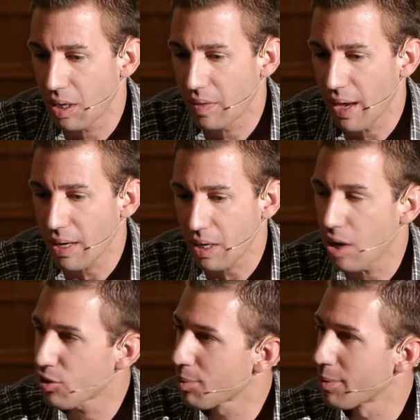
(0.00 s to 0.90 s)
that
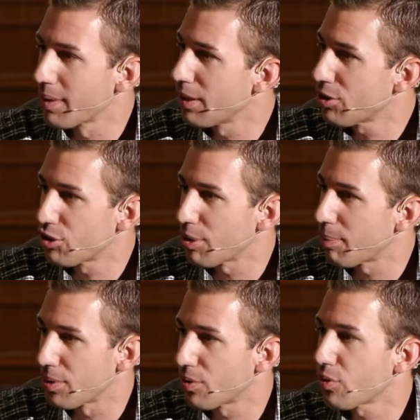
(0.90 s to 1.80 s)
customer relationship
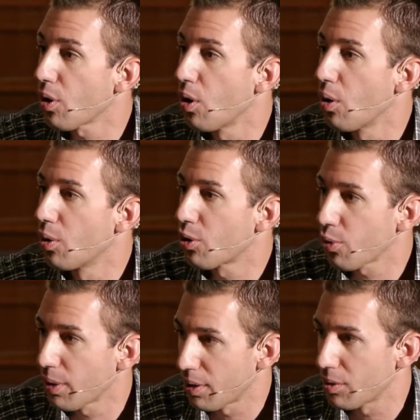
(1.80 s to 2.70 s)
is so
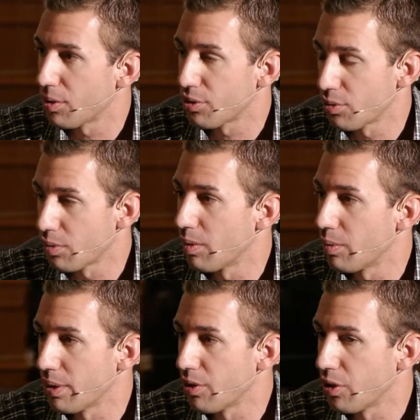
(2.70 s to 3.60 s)
critical to what
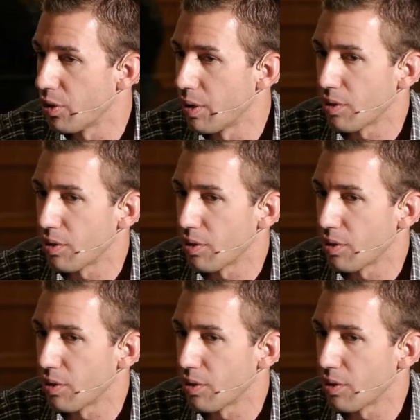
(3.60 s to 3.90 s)
we do.